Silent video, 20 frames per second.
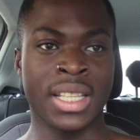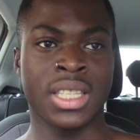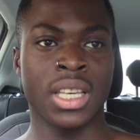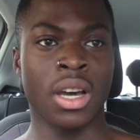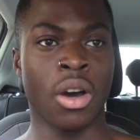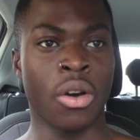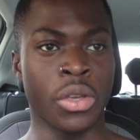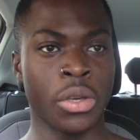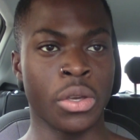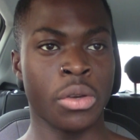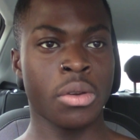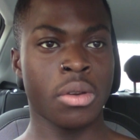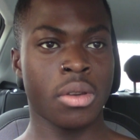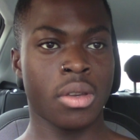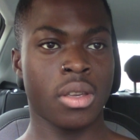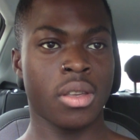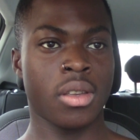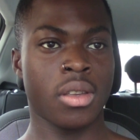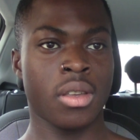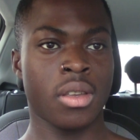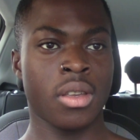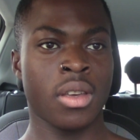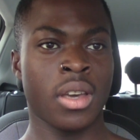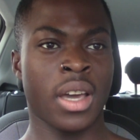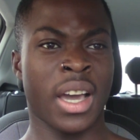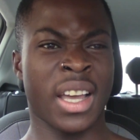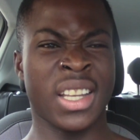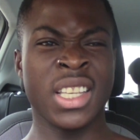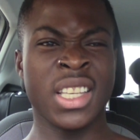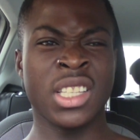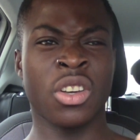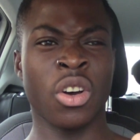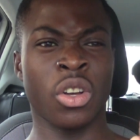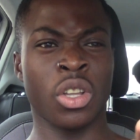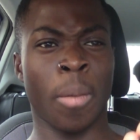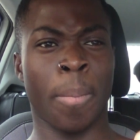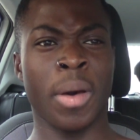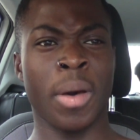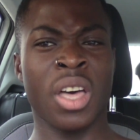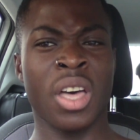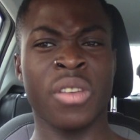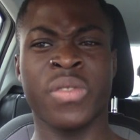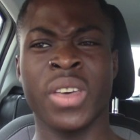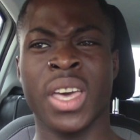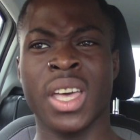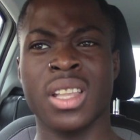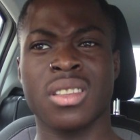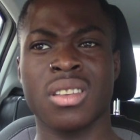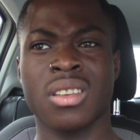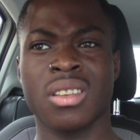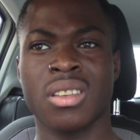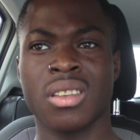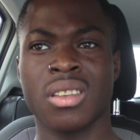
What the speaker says: tell you. And he's got the perfect,